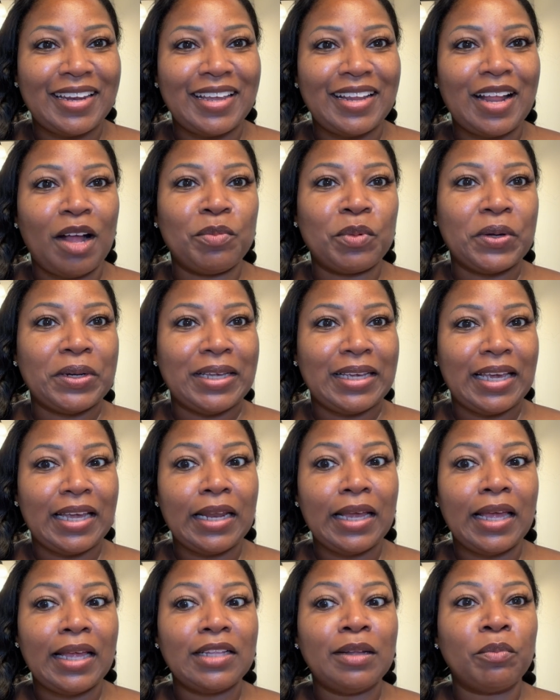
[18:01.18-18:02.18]
it. I'm going to get
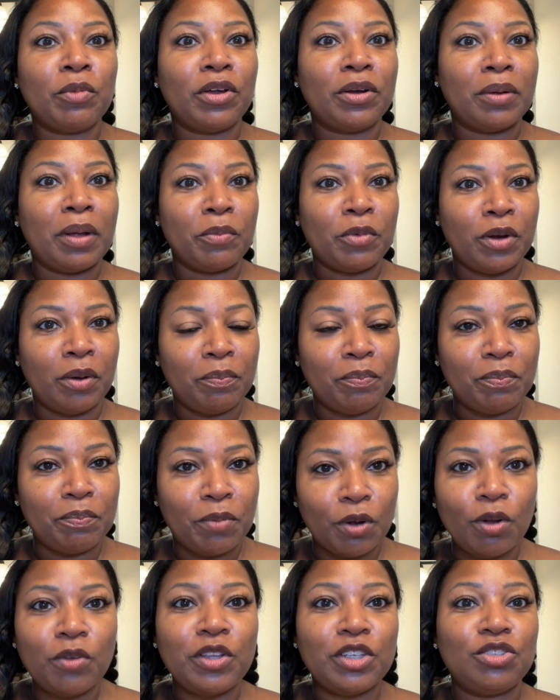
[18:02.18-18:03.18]
it. I'm going to
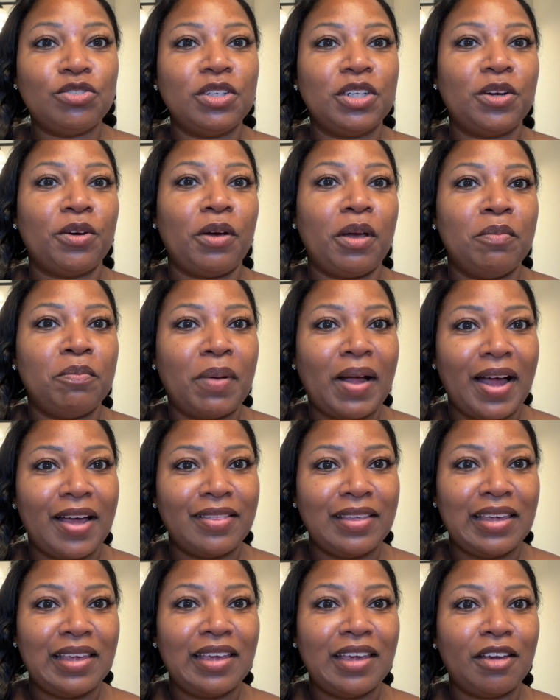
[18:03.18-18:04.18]
pull the trigger and buy
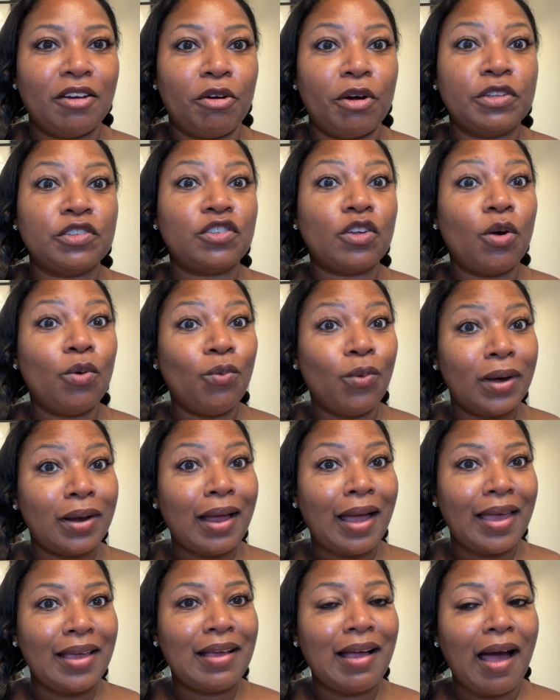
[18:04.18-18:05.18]
the hair. And so what
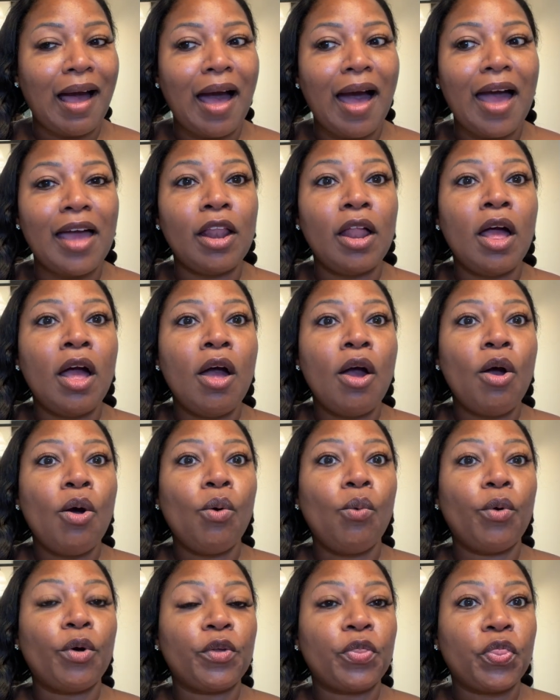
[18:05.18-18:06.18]
I got
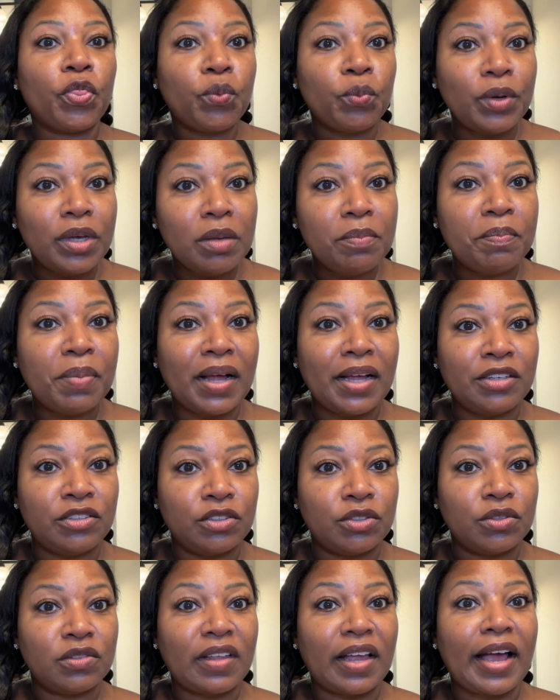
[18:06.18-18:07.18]
were 3
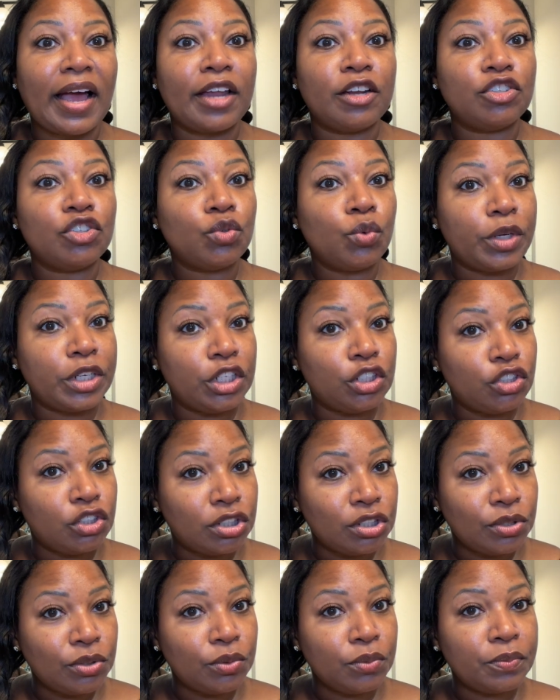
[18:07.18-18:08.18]
bundles. I got a
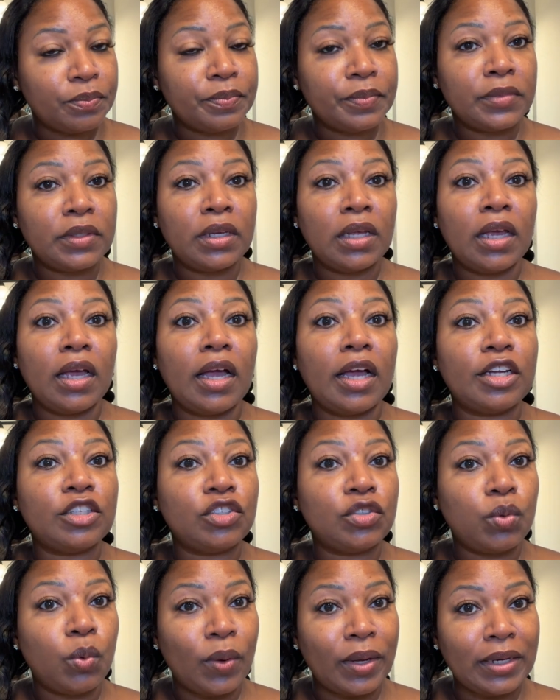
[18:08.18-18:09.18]
22, a
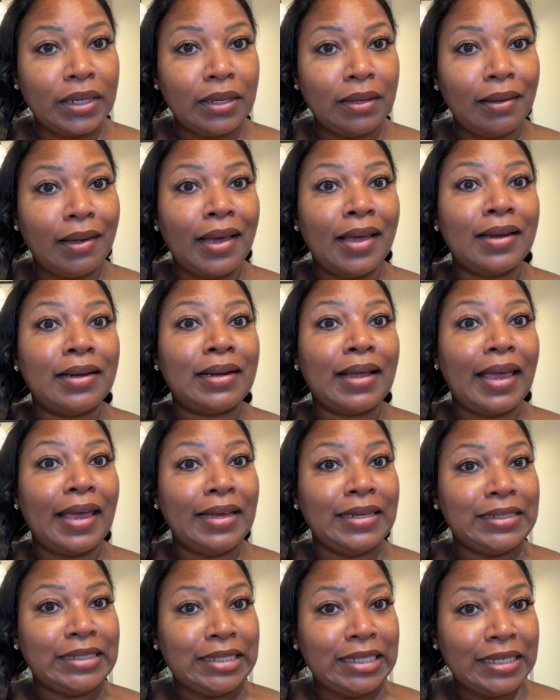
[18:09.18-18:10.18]
20, and an
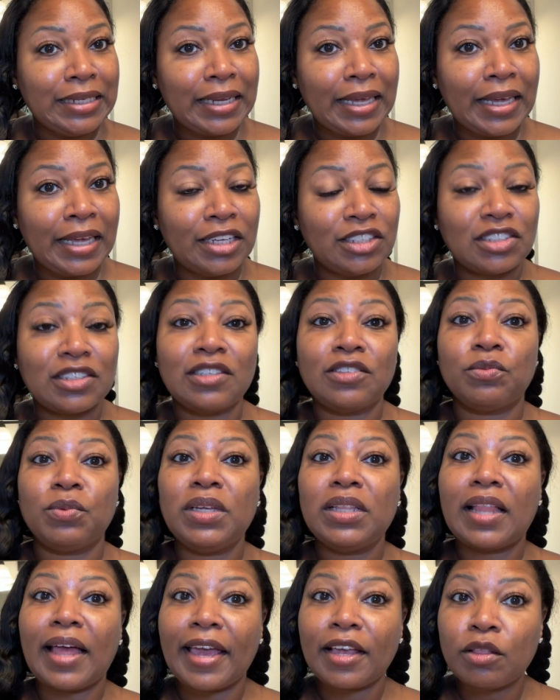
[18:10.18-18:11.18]
18 inch because we
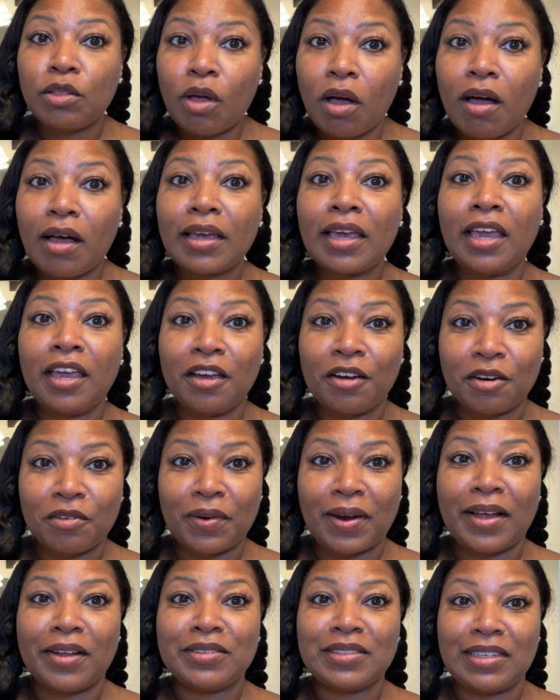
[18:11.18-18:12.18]
like long hair
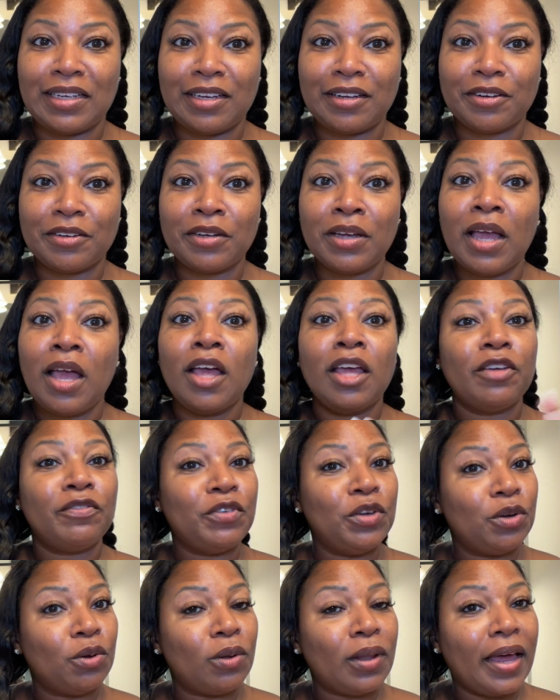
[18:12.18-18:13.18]
around here. If
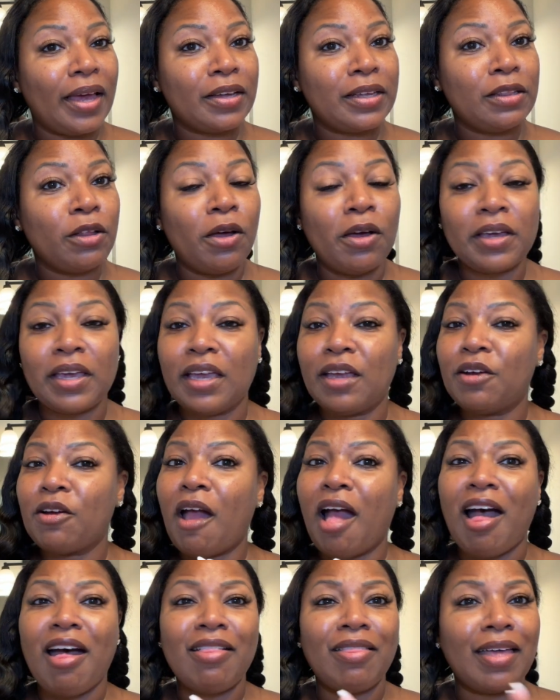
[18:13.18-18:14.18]
you don't like long hair,
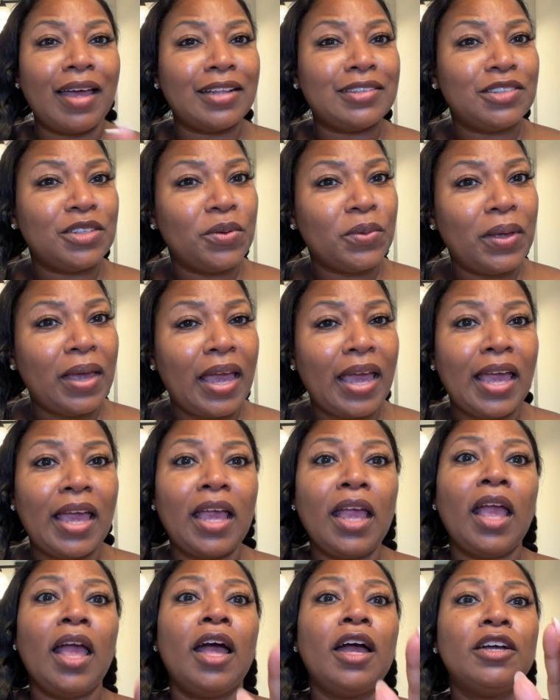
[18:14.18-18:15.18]
that's
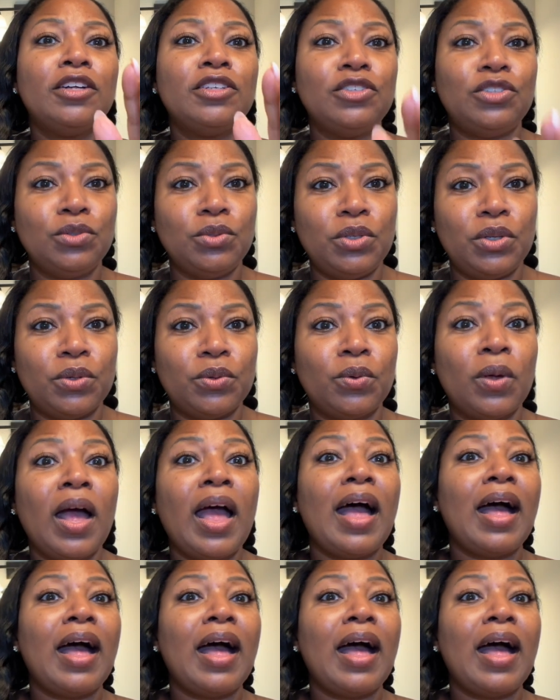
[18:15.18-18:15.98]
okay. Do you?